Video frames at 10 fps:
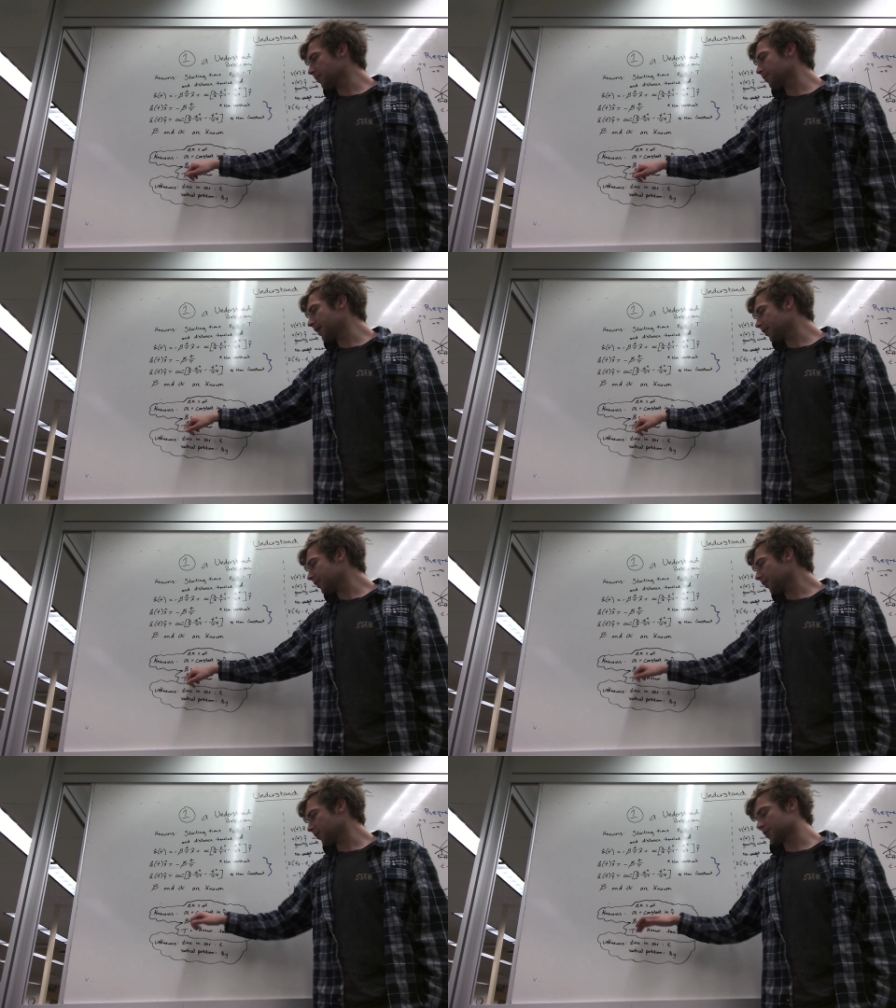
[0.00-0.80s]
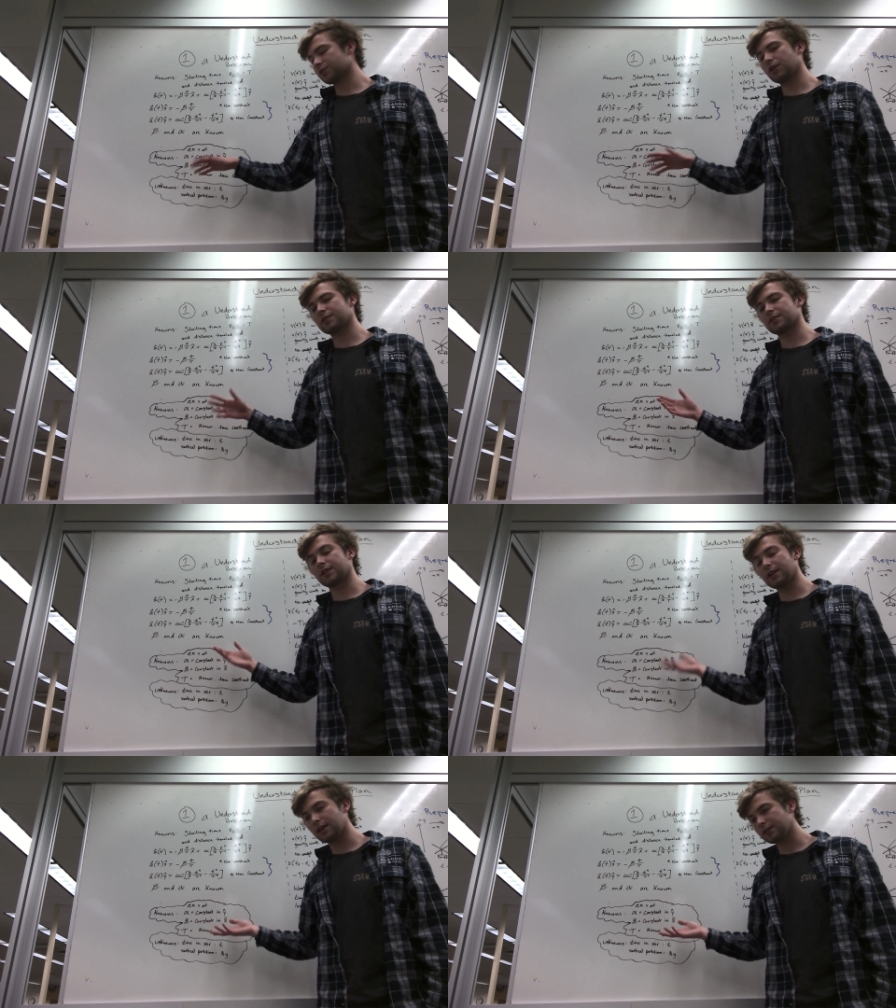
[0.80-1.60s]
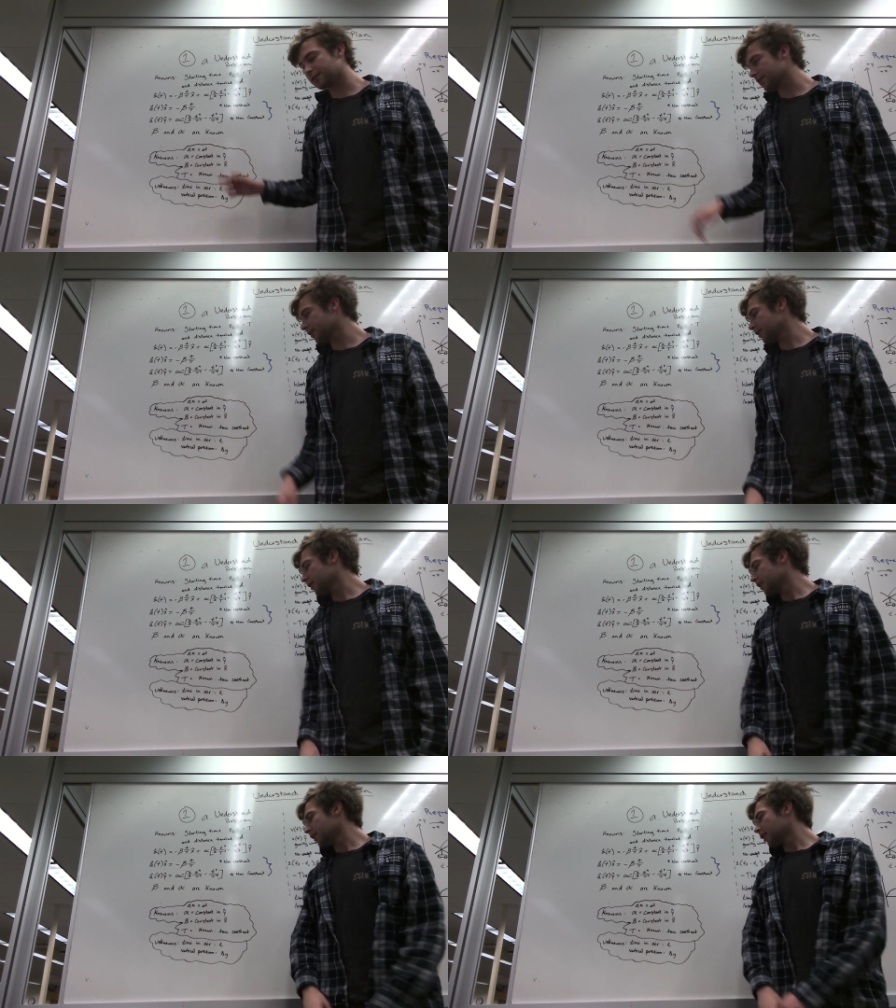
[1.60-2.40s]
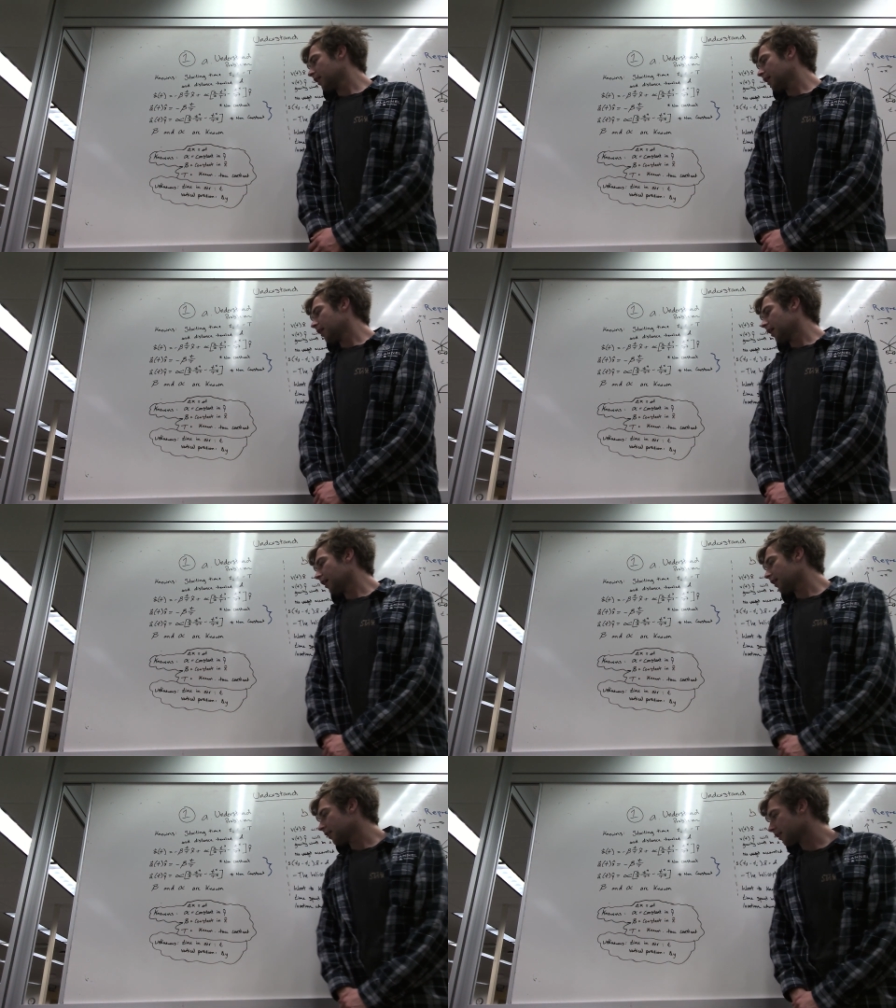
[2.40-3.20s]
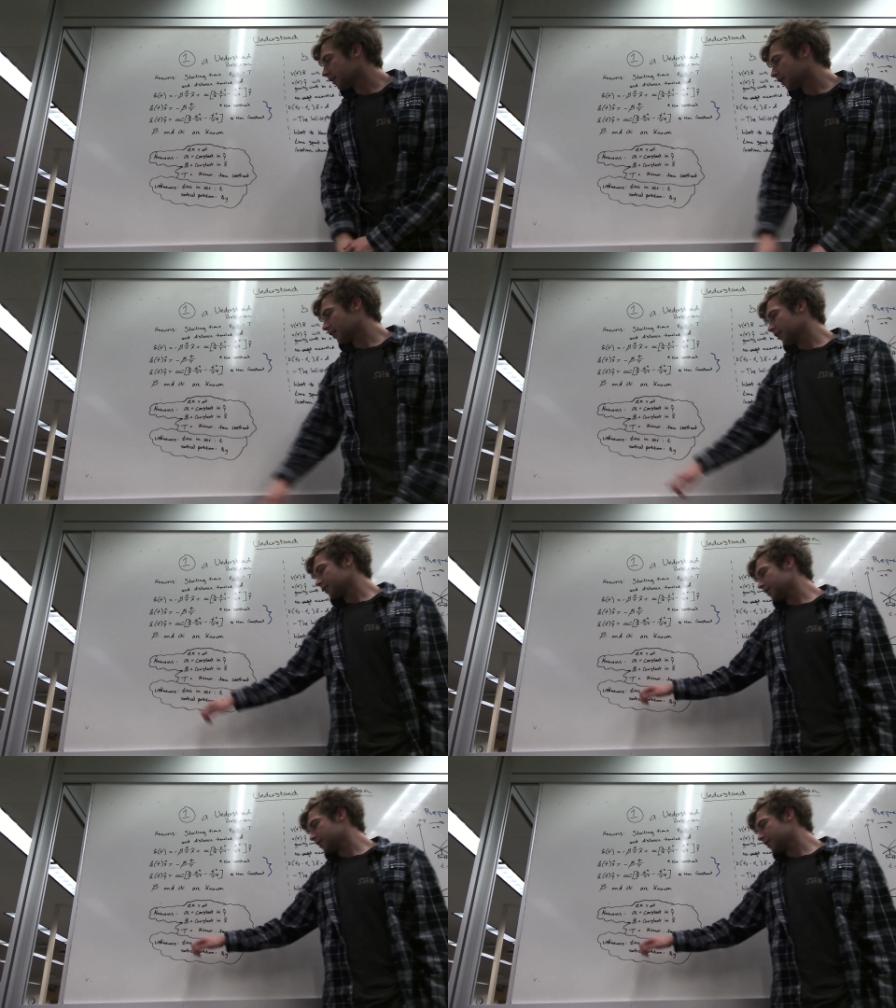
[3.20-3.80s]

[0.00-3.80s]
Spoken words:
beta, which is constant in x, and then